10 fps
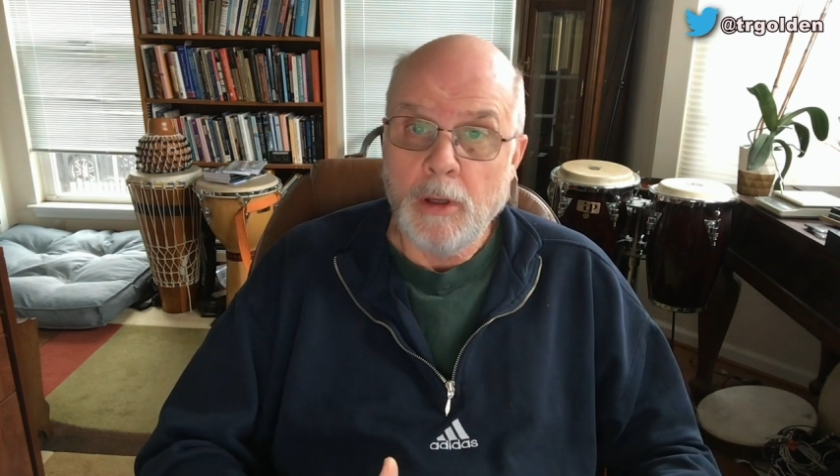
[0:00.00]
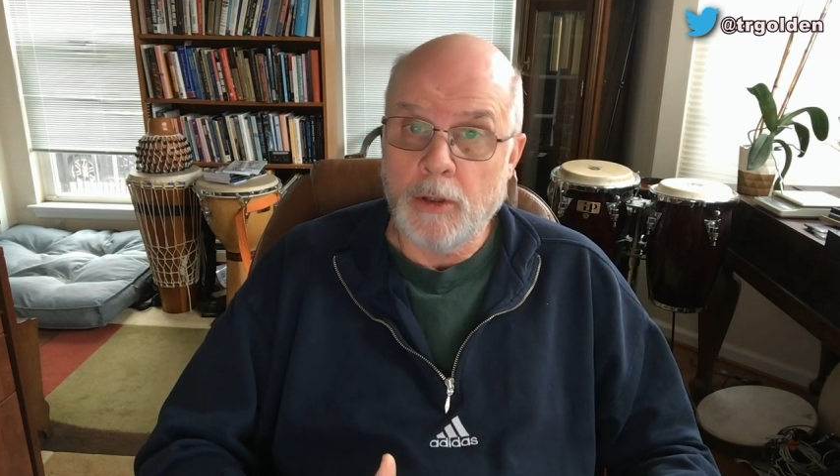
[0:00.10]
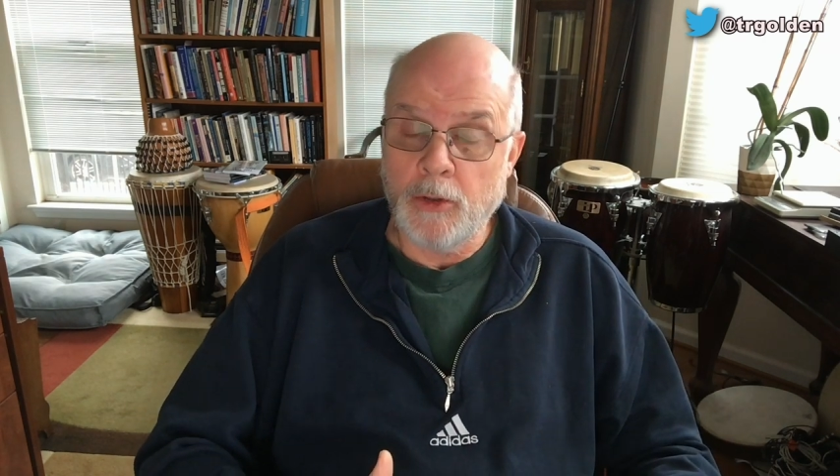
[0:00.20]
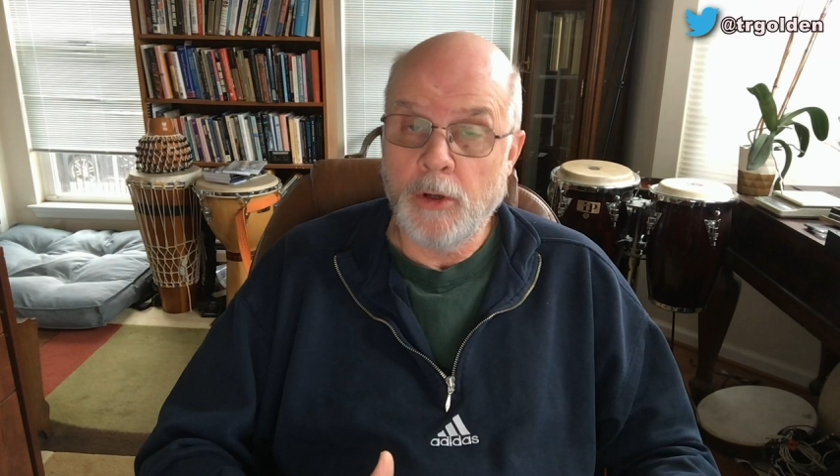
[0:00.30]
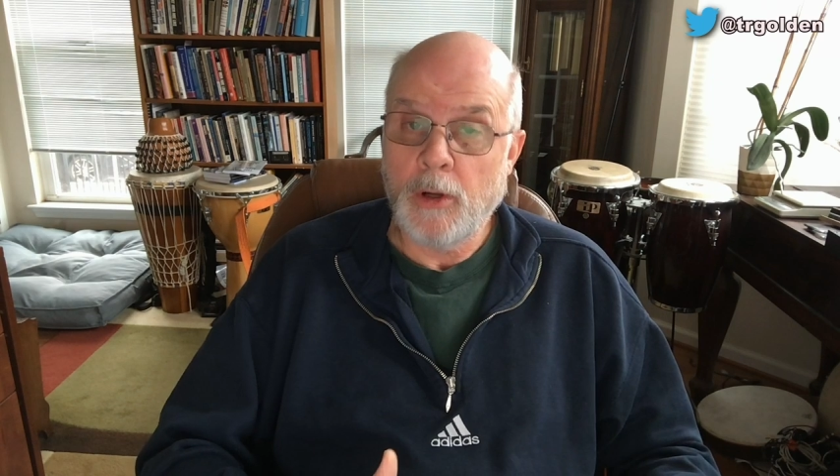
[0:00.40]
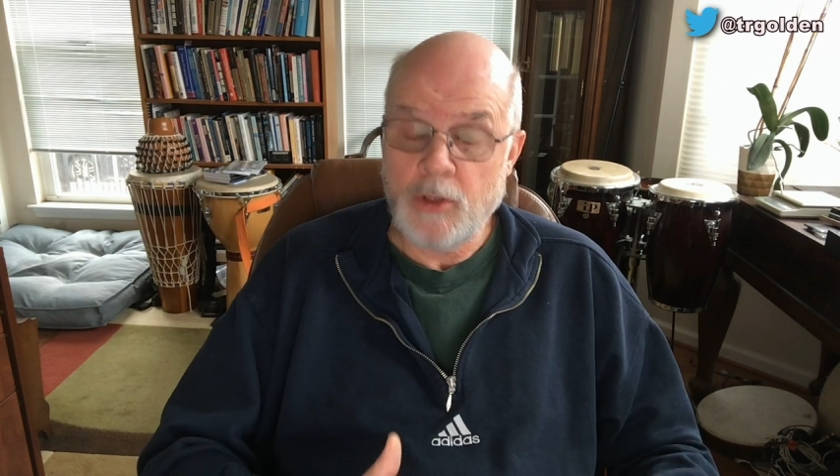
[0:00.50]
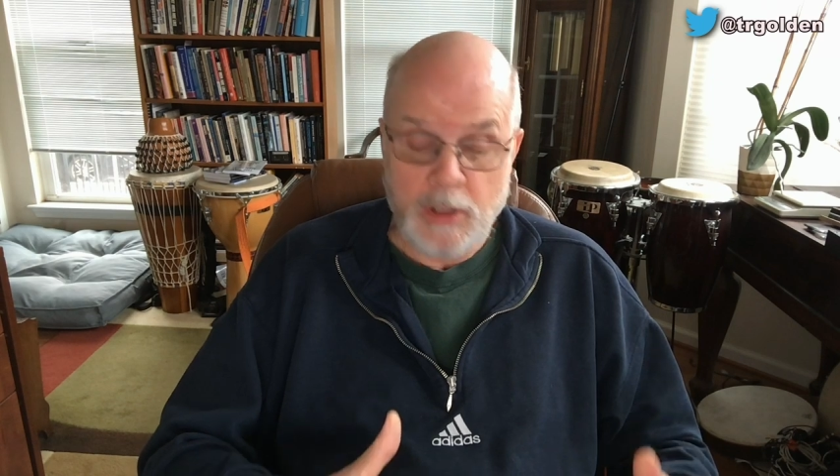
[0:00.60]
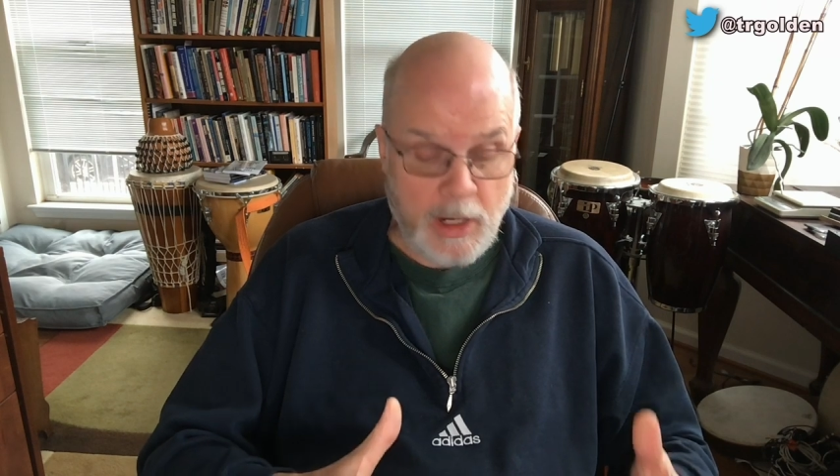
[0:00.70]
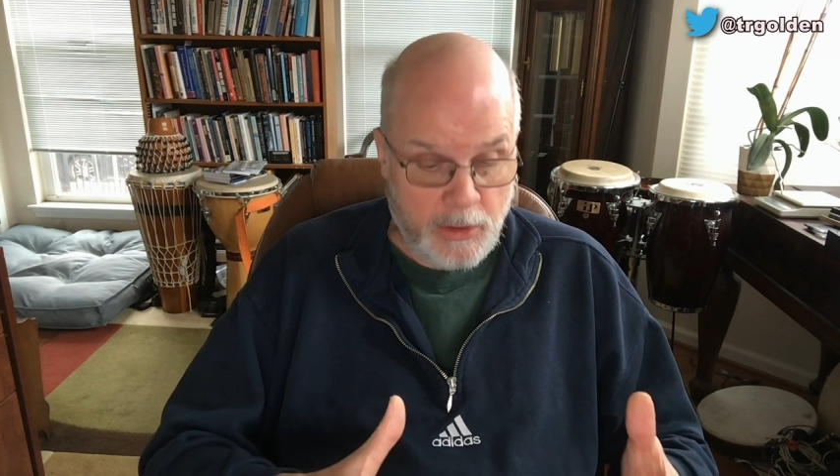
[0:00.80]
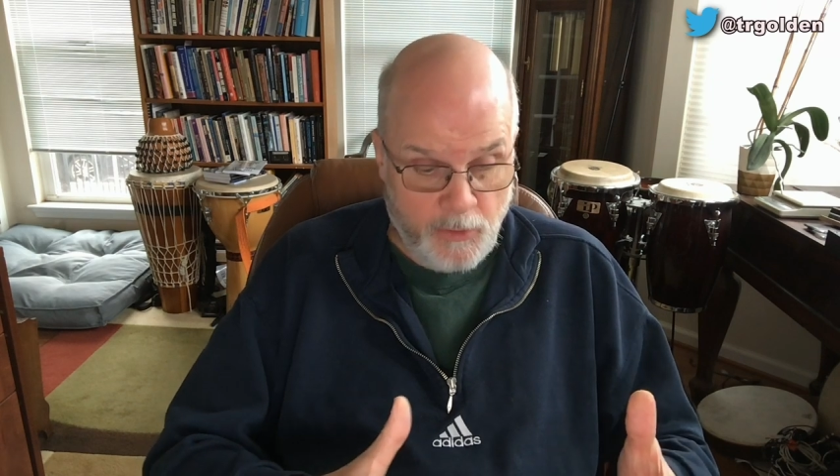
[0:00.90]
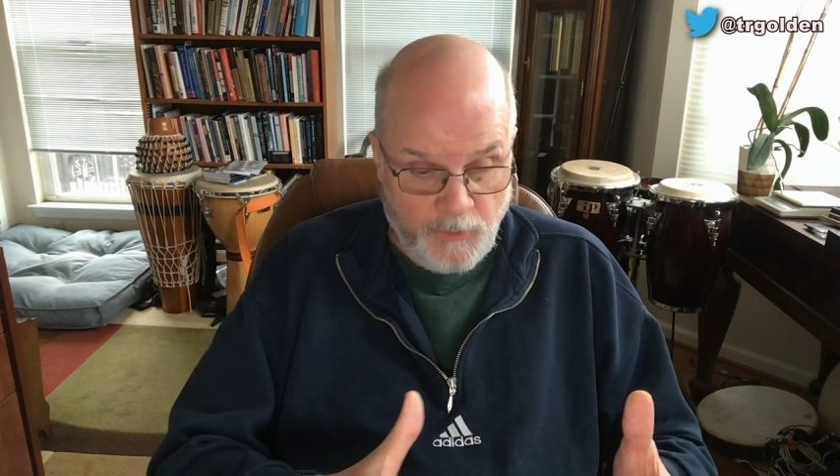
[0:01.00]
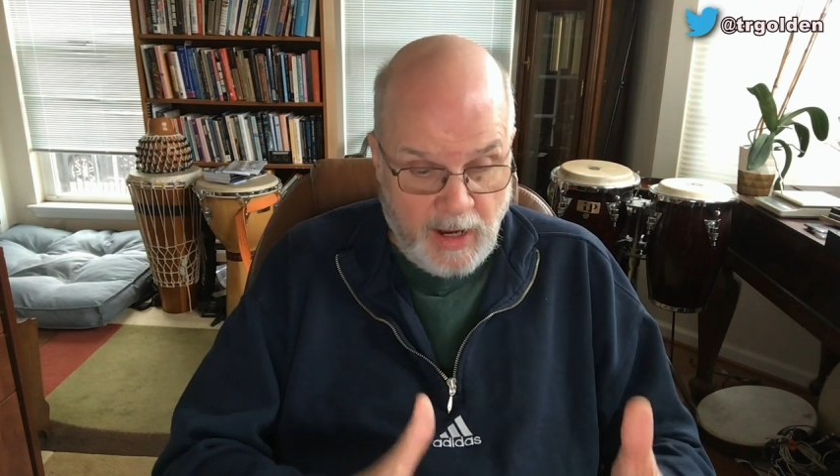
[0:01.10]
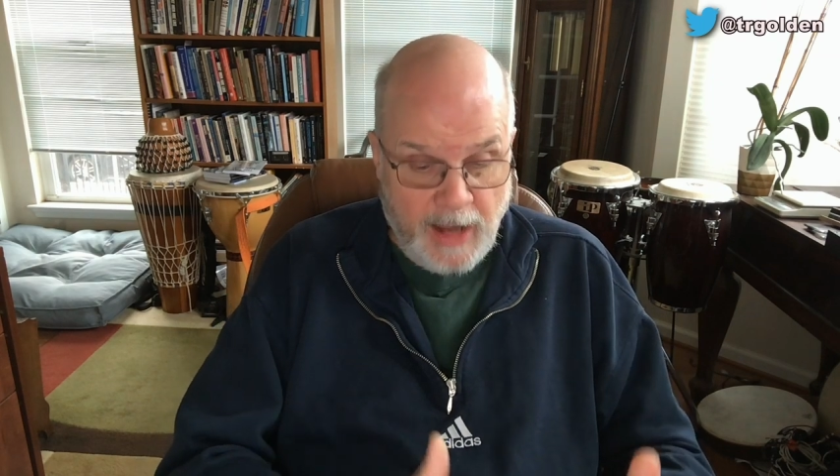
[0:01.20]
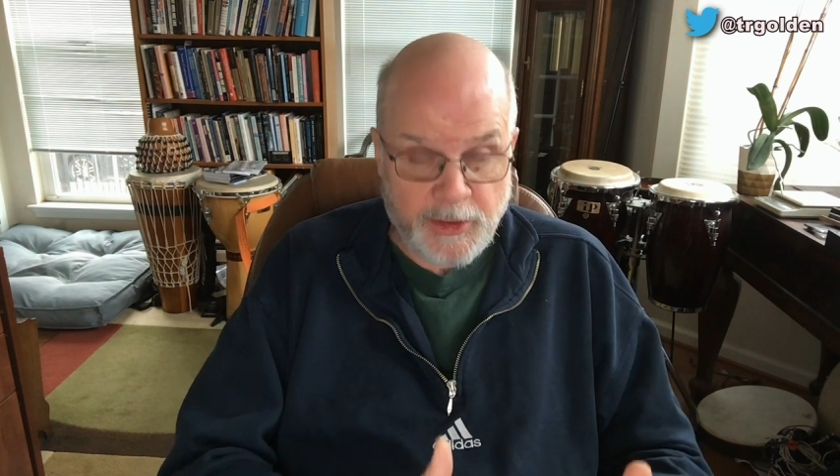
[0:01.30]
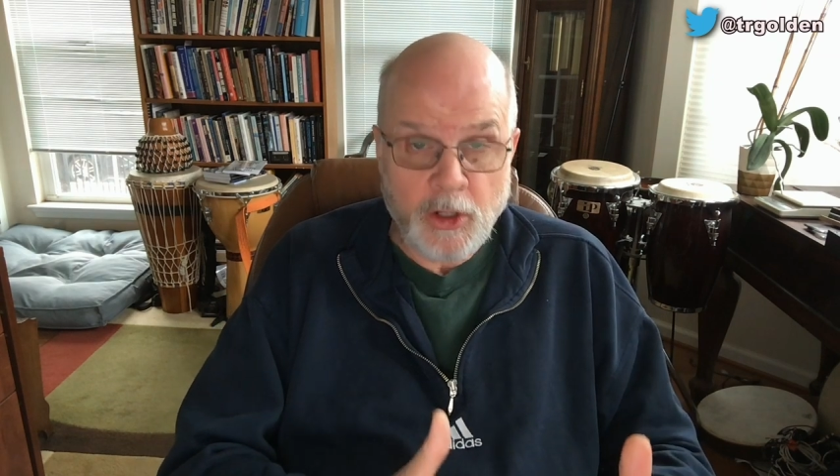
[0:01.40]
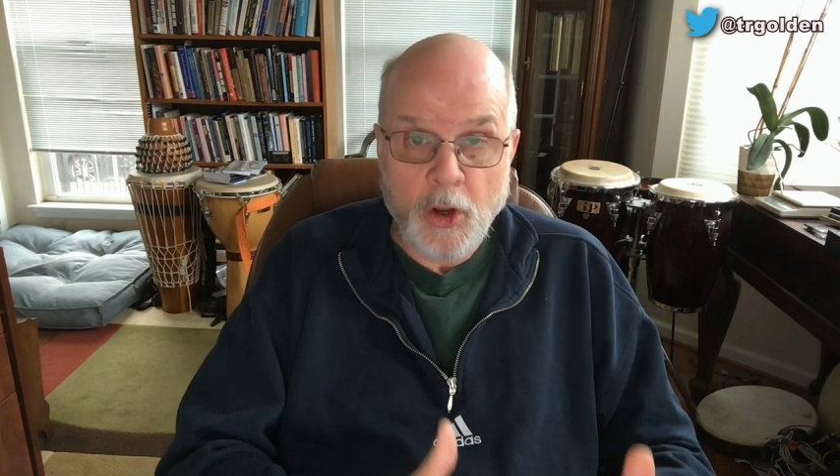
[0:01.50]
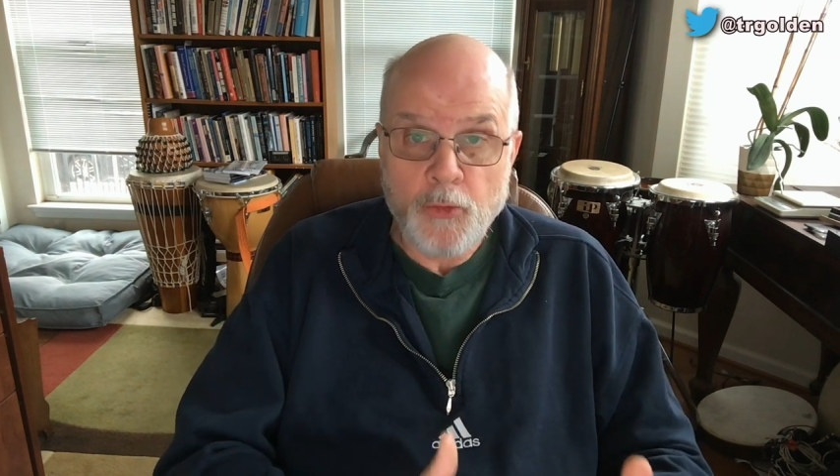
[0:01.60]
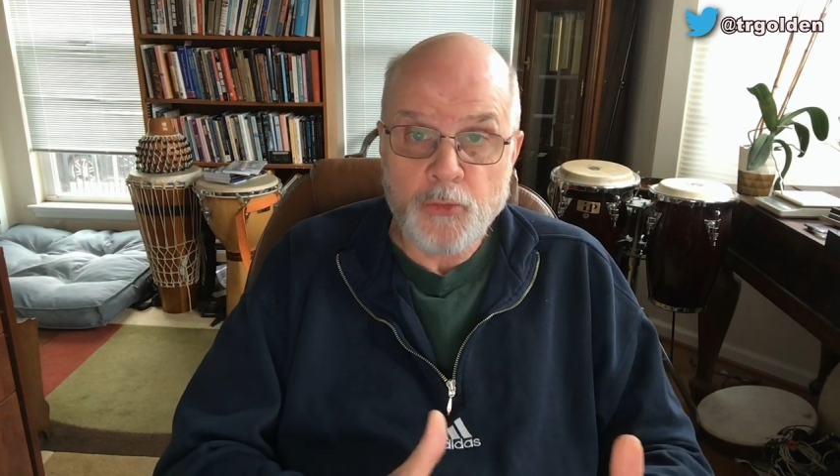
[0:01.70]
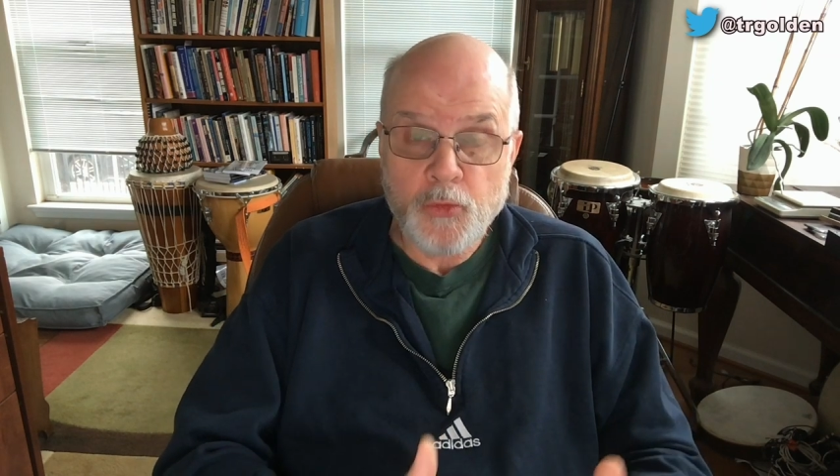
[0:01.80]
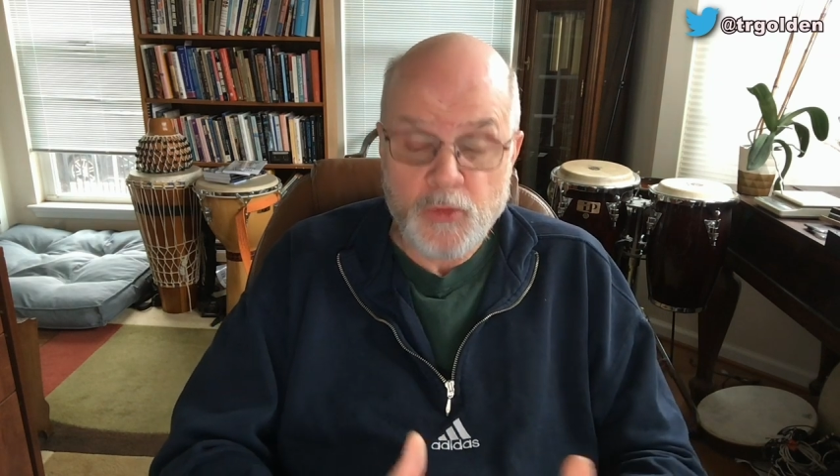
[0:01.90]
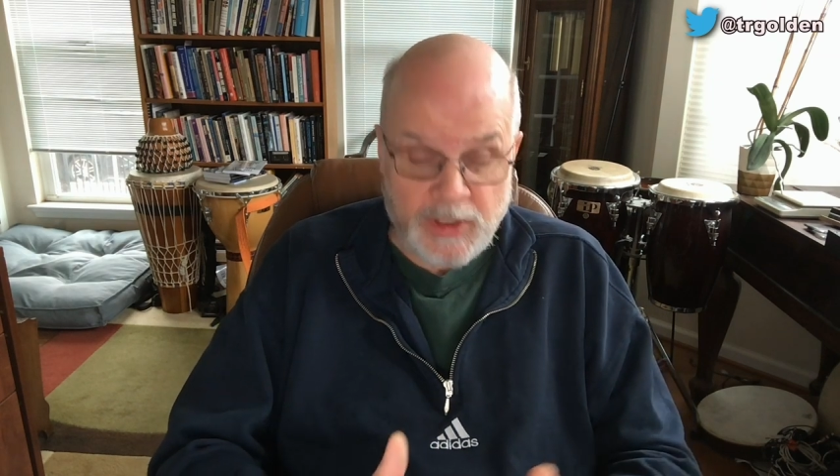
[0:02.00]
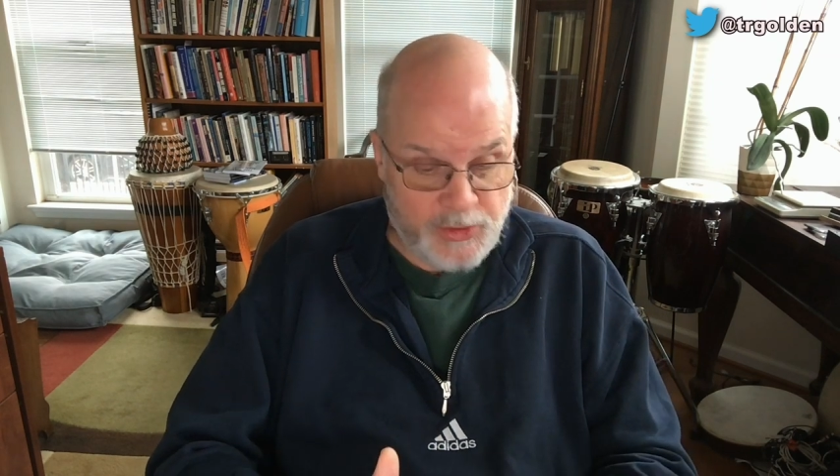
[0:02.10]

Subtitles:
and you've got to go through this.